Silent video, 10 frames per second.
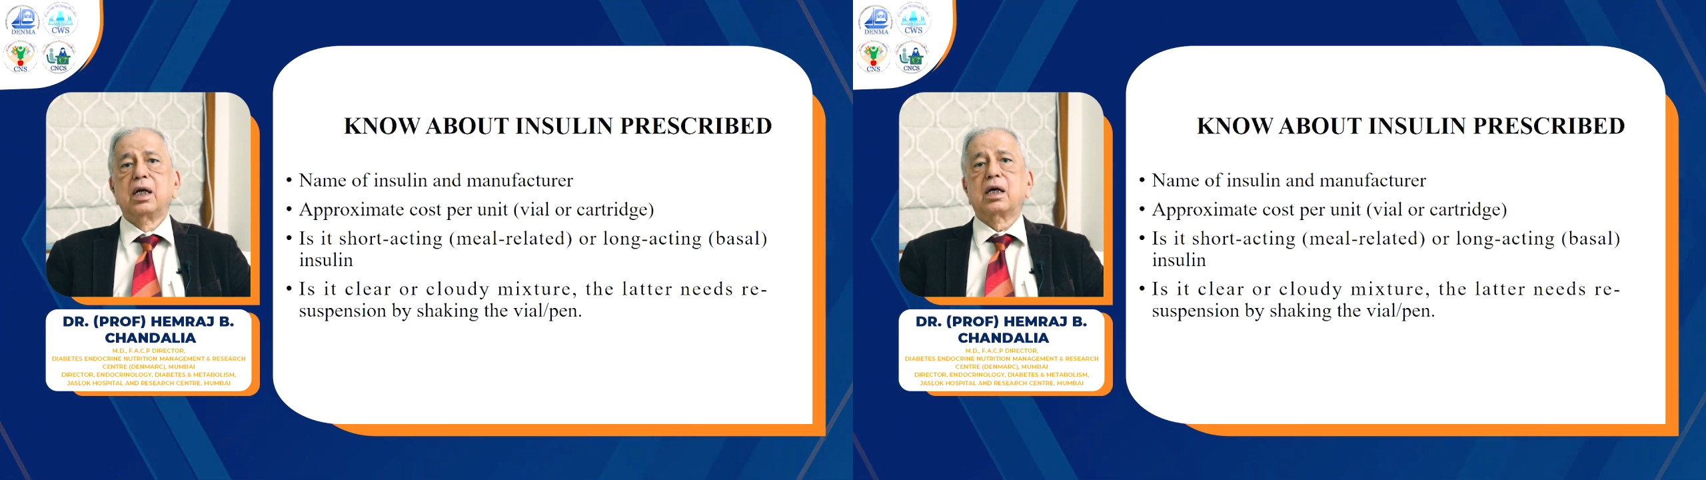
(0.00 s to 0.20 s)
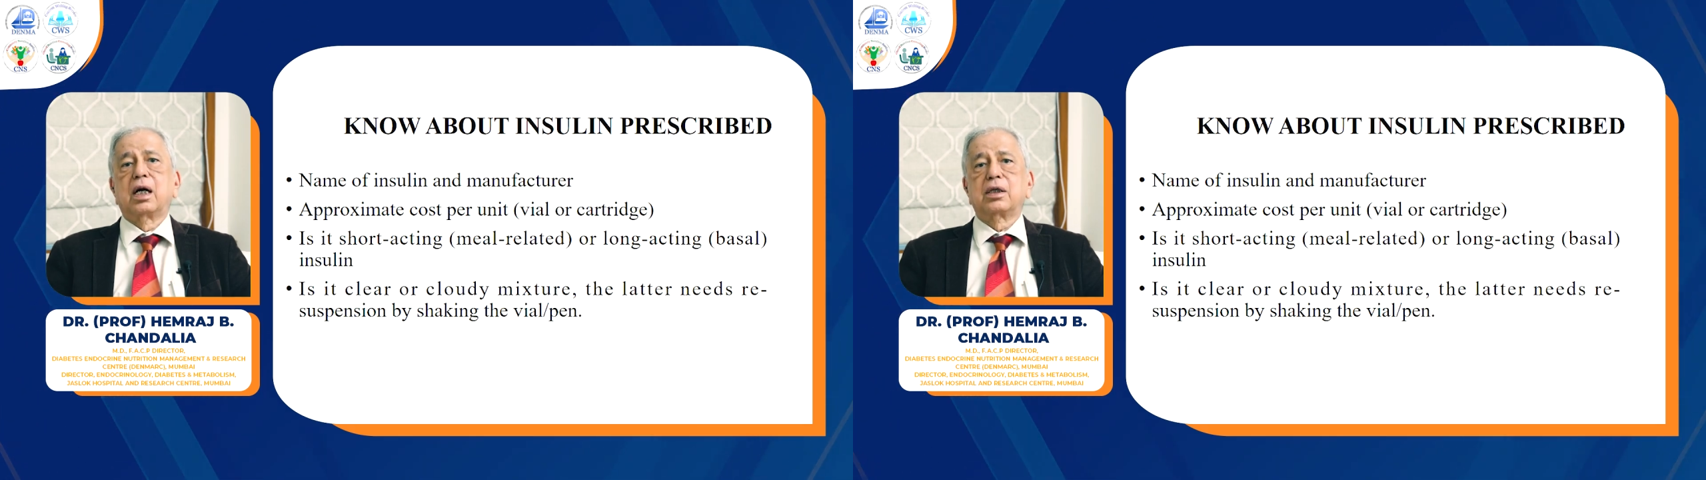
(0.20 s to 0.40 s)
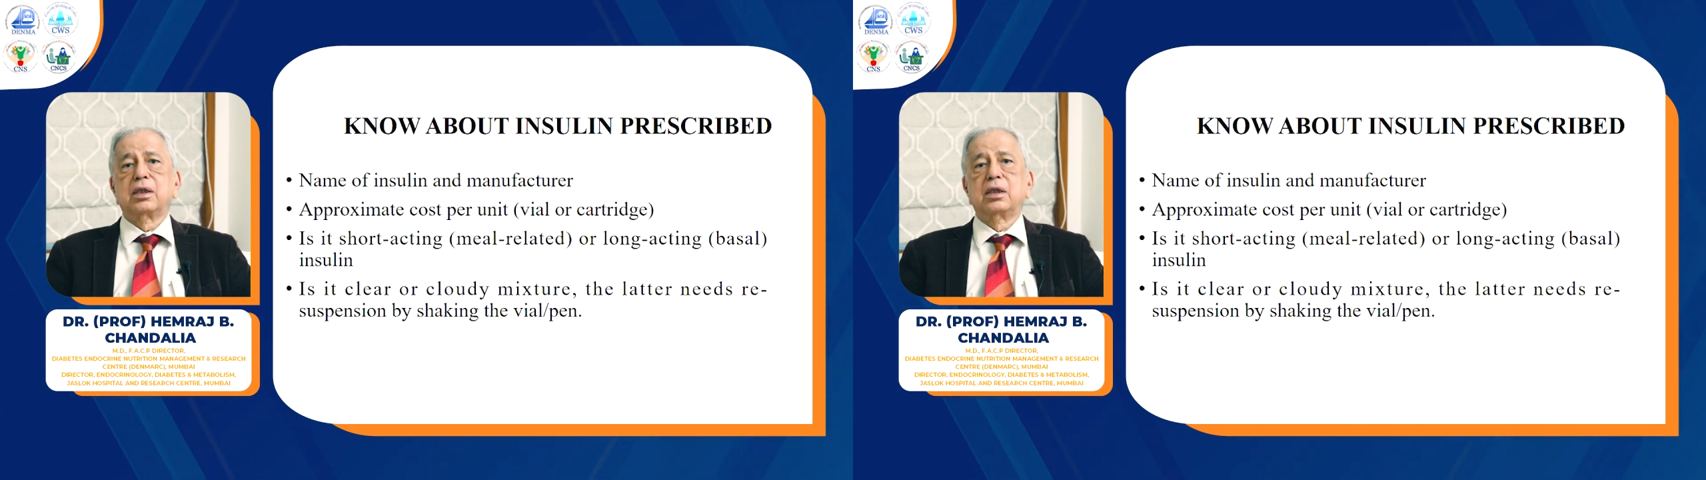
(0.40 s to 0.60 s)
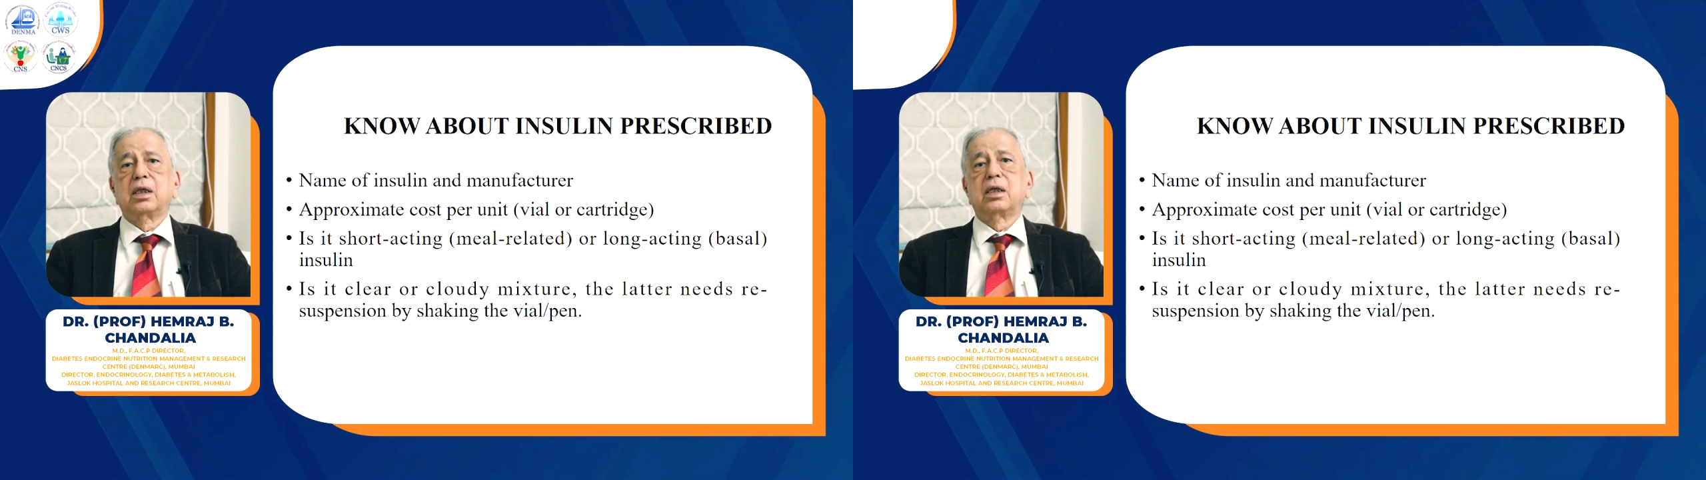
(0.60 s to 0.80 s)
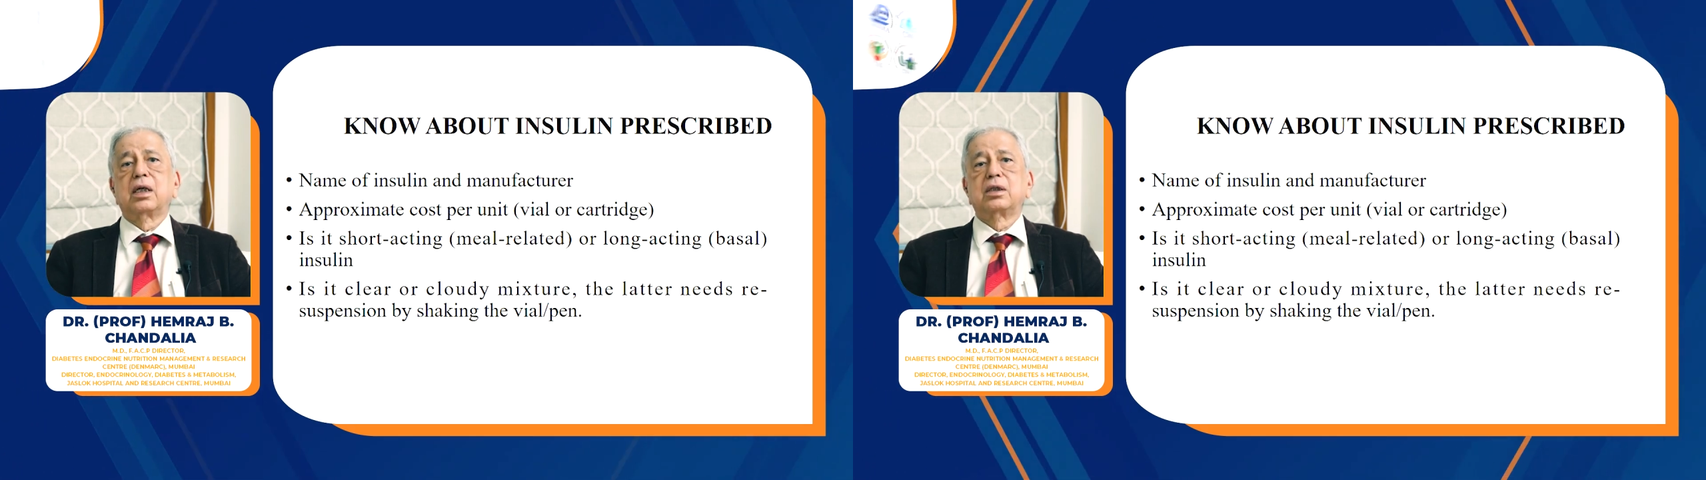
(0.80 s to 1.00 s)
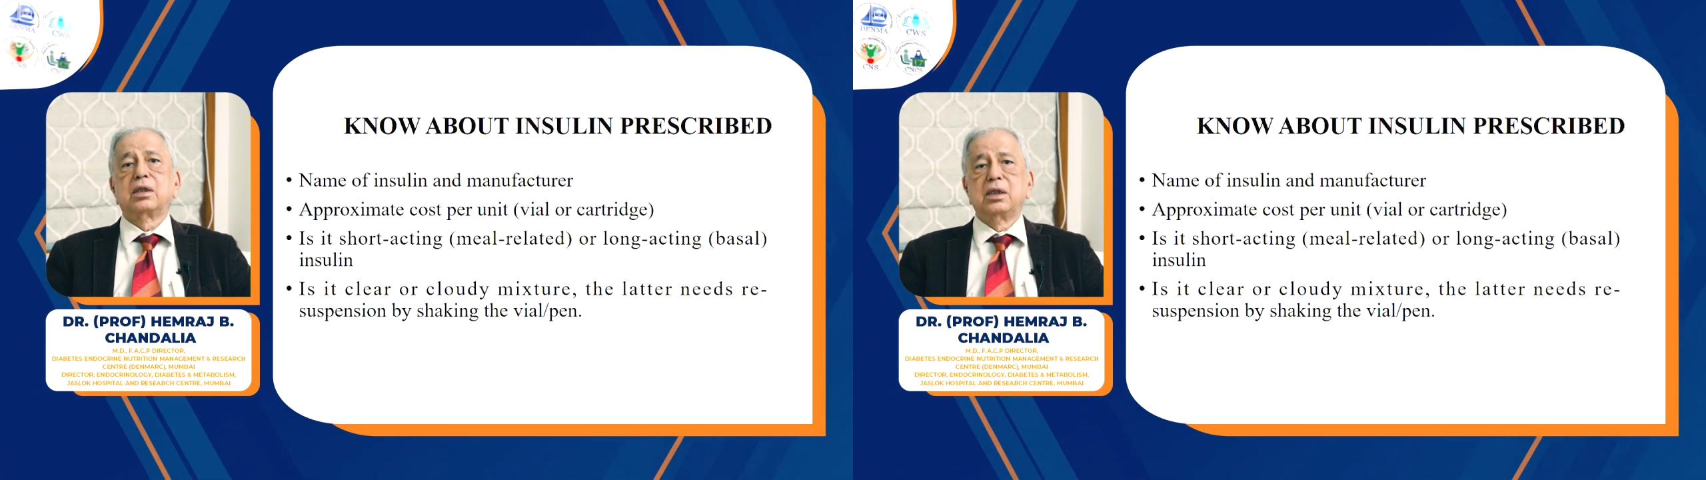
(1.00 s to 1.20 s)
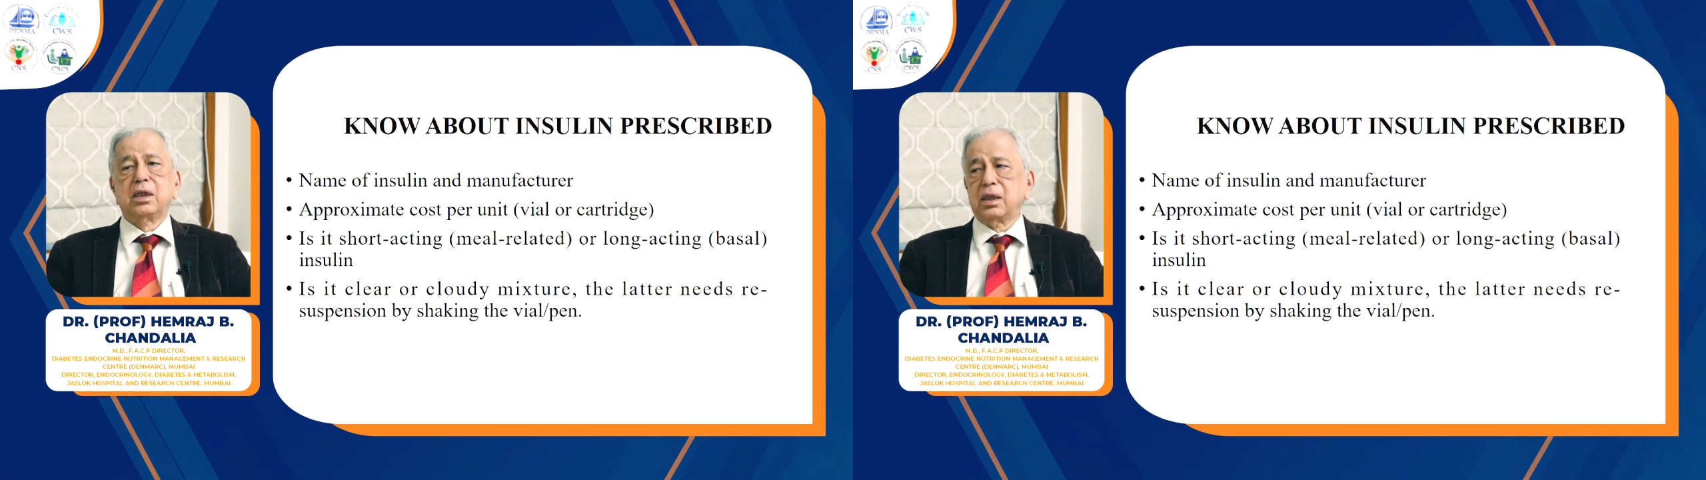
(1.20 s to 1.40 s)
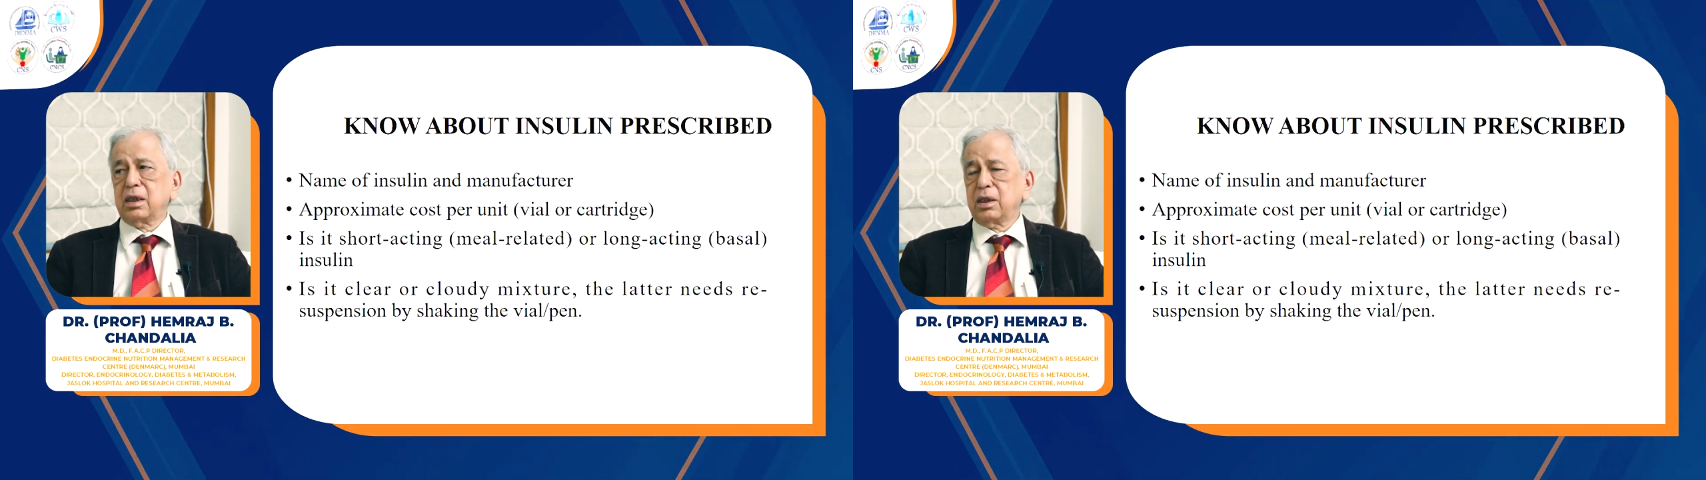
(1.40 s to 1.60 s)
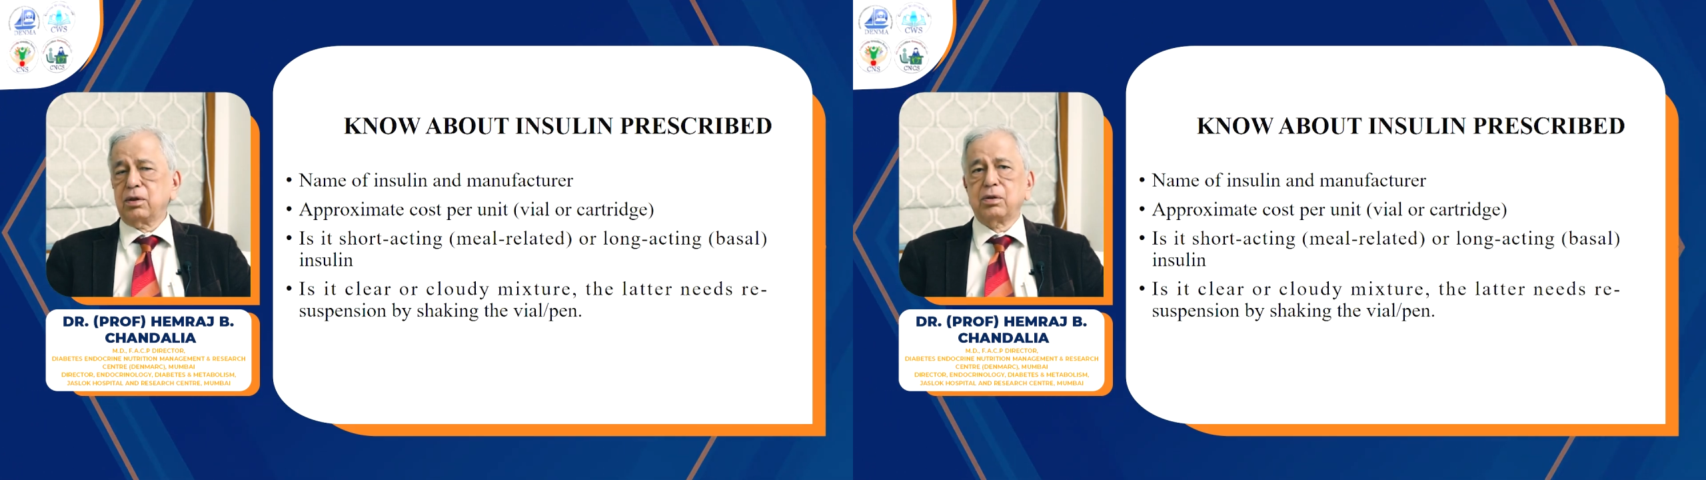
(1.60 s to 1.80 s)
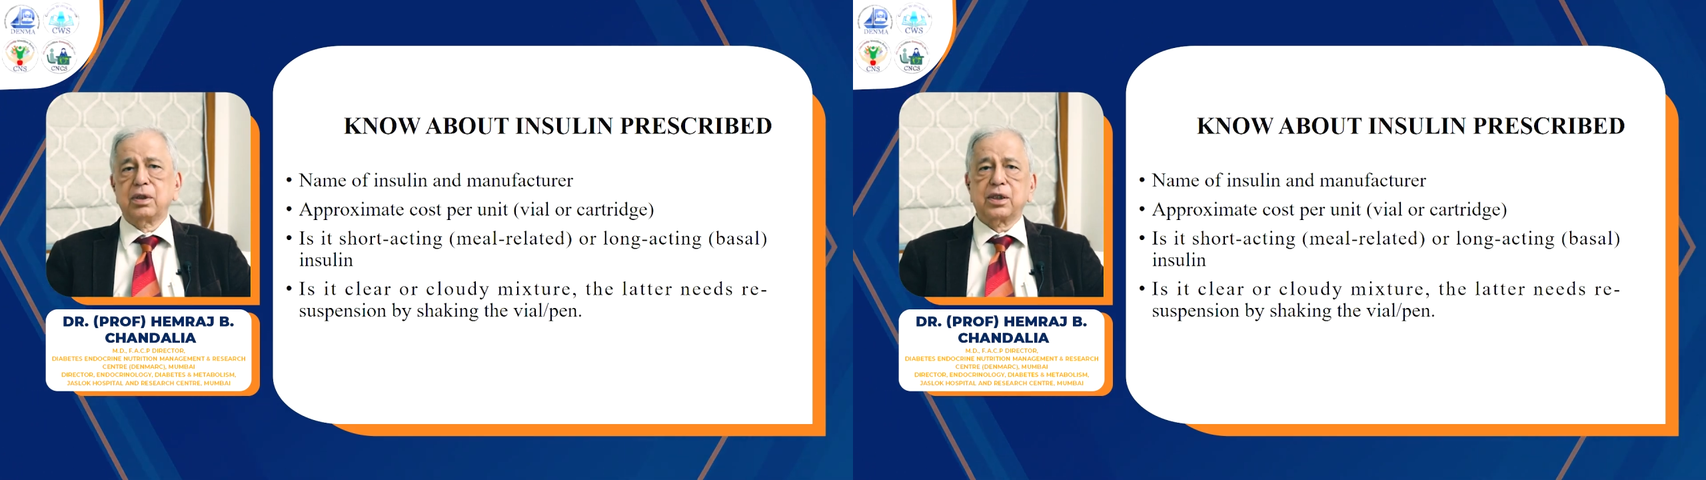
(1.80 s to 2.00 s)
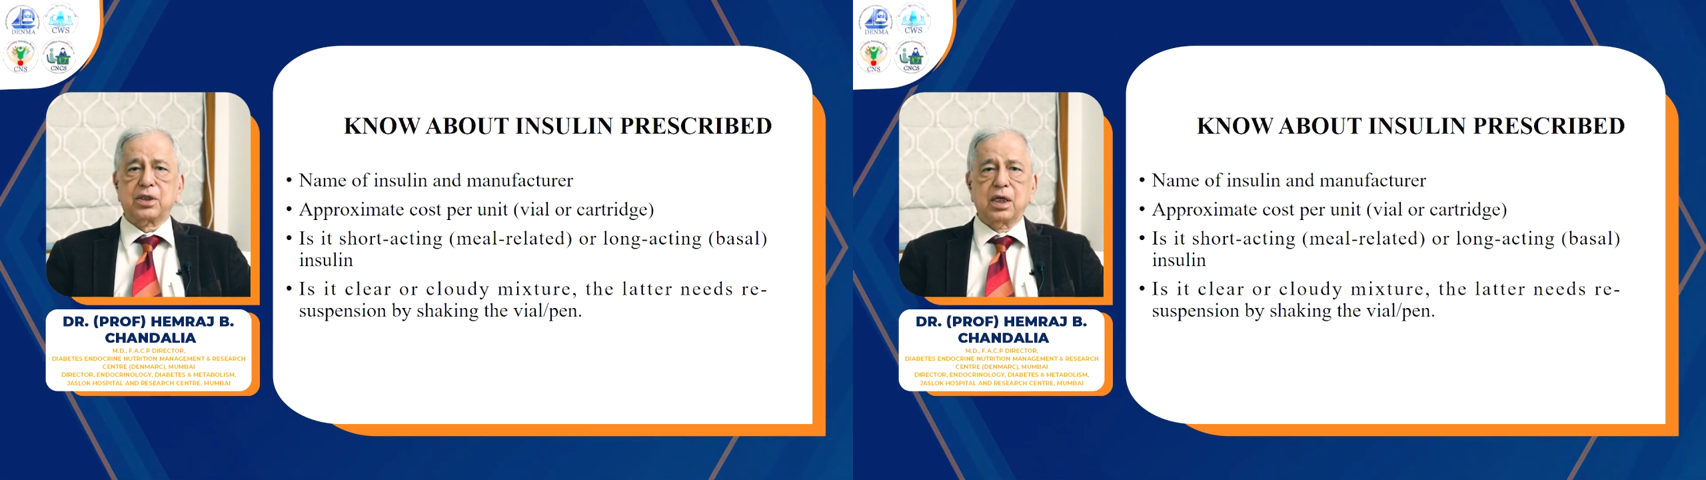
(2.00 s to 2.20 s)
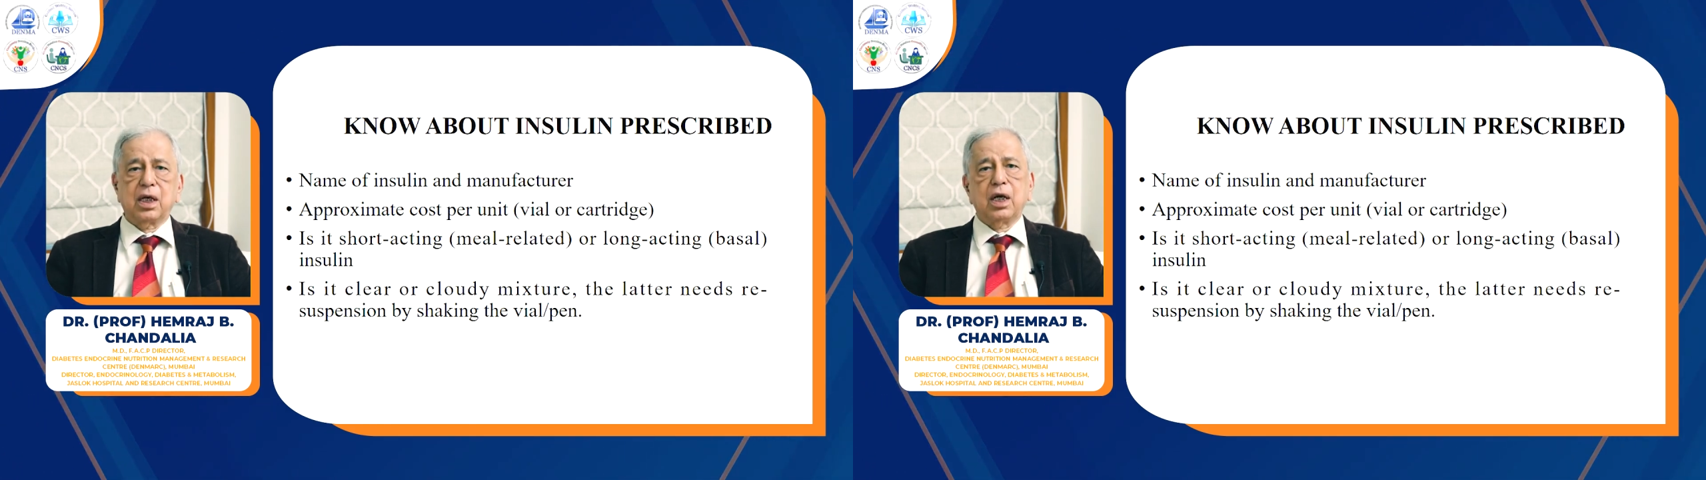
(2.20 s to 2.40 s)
cartridge there are 300 units.